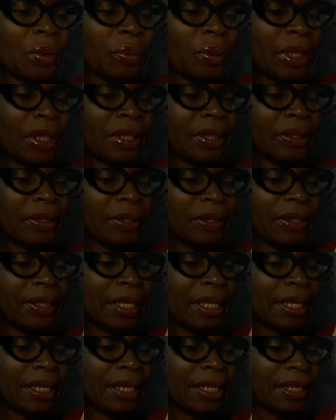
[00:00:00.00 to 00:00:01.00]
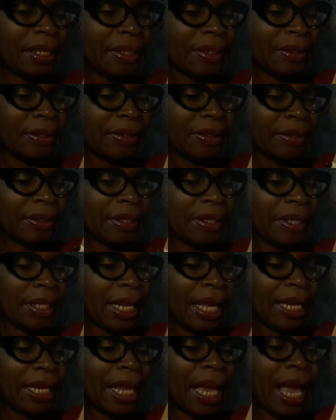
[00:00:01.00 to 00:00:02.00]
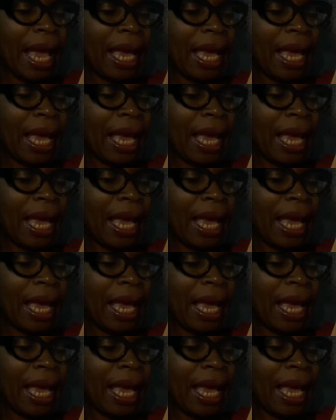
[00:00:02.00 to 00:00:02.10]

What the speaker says: We can see that